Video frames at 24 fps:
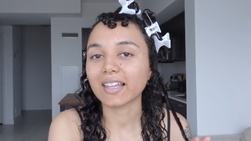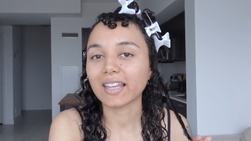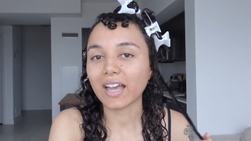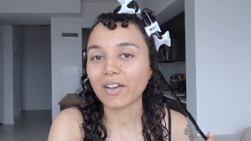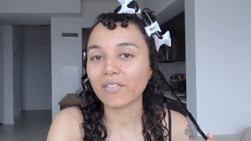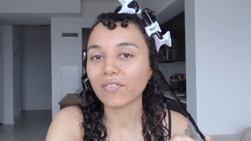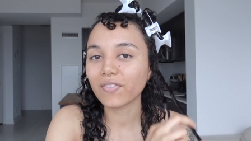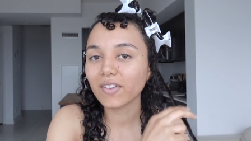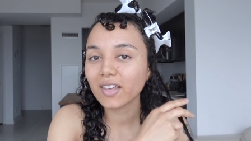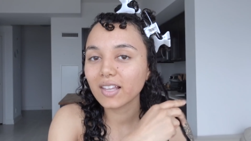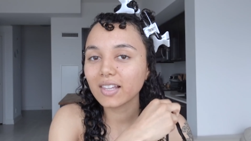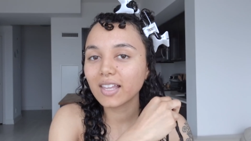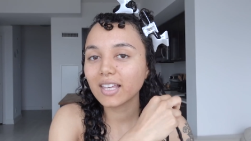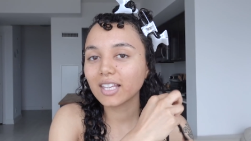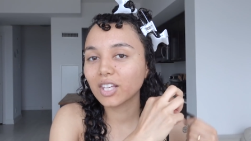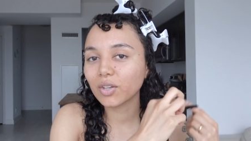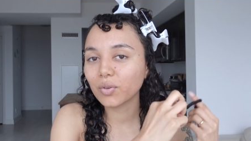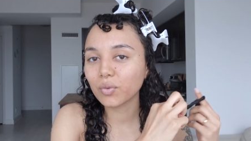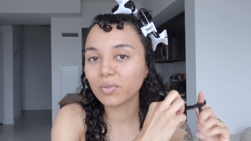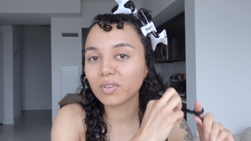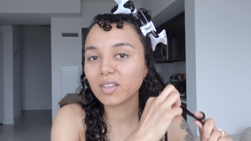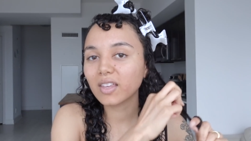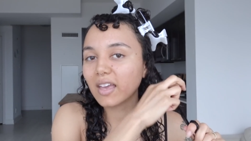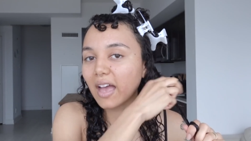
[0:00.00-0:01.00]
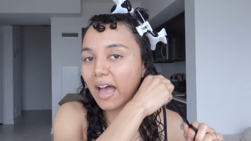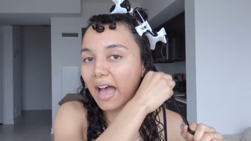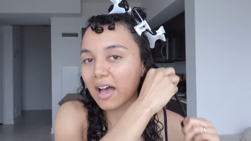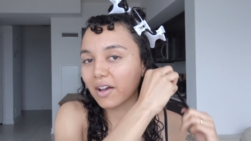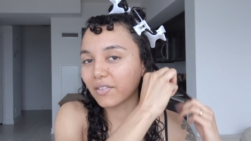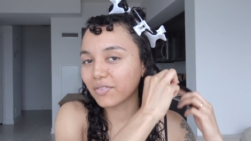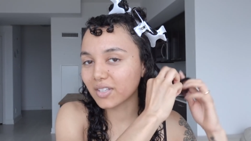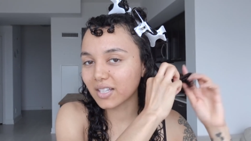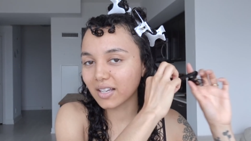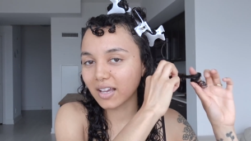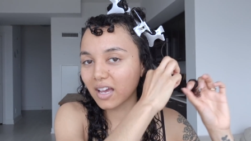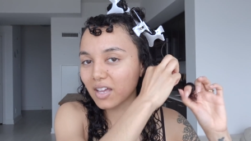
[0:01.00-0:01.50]
Like, I feel like you really
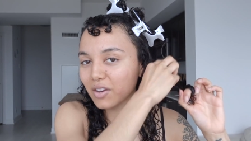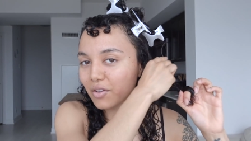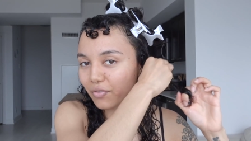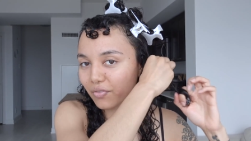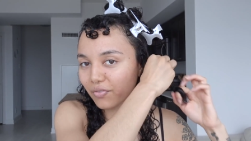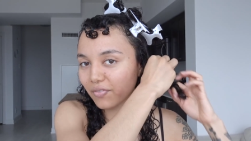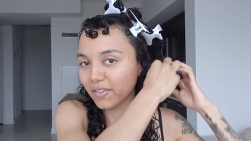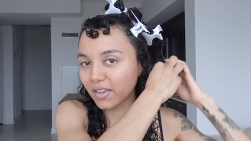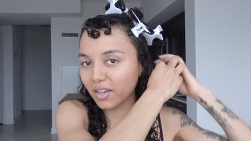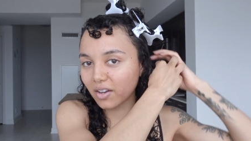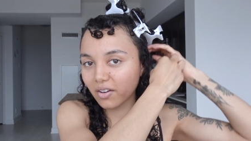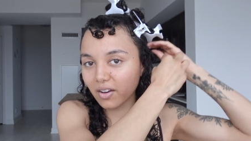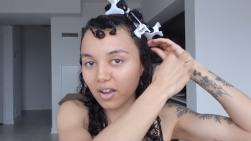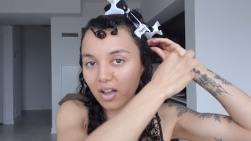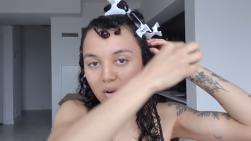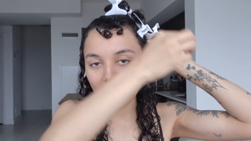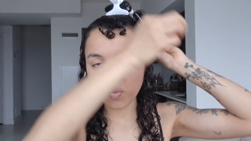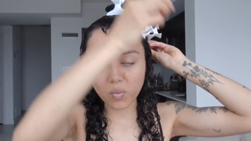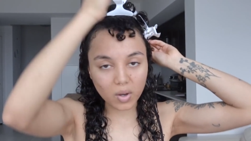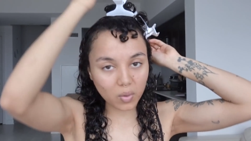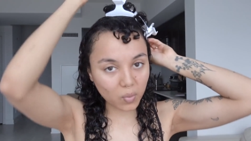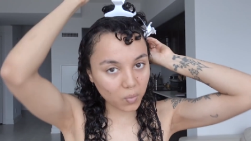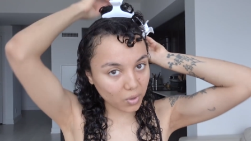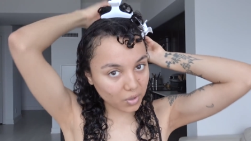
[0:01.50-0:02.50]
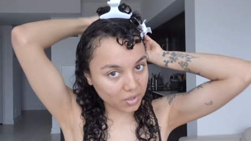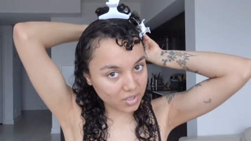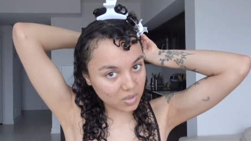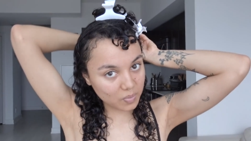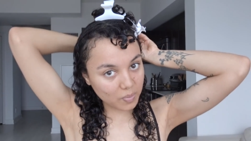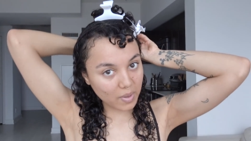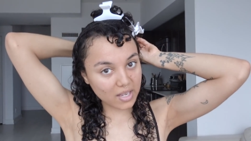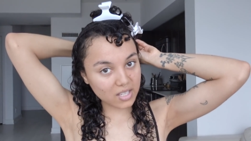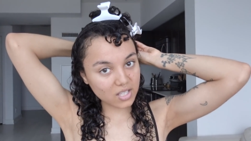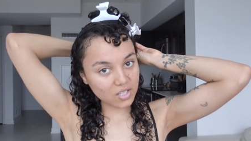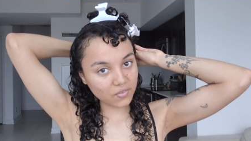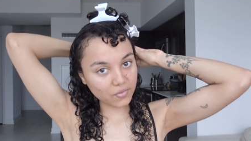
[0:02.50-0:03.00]
have to kind of figure out what works
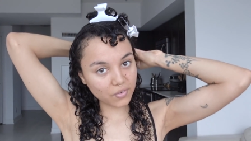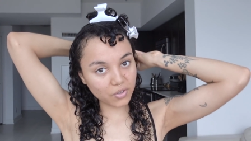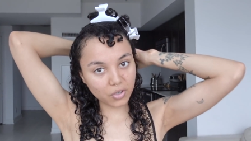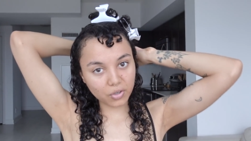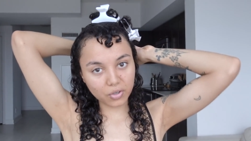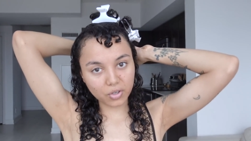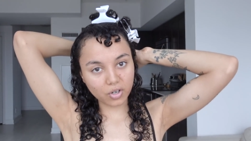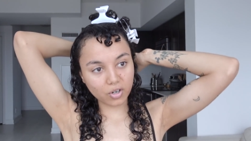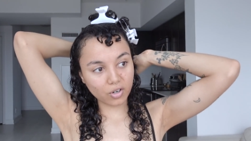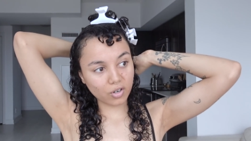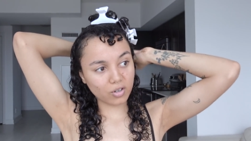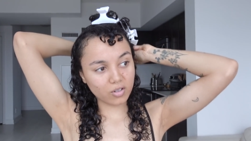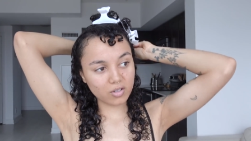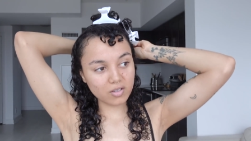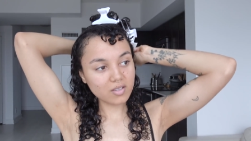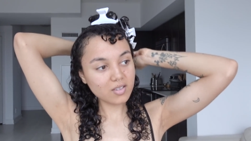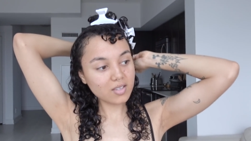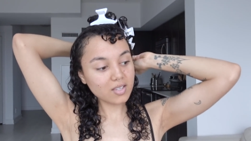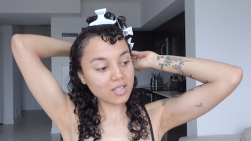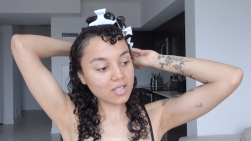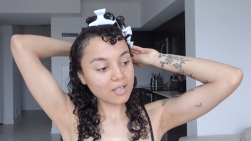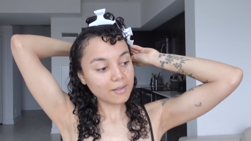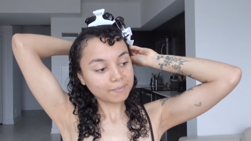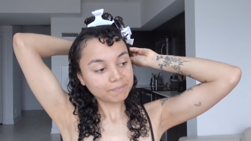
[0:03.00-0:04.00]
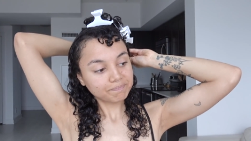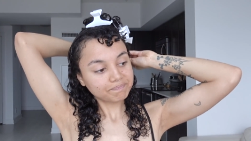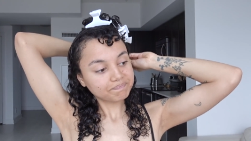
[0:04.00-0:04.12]
best for your curls.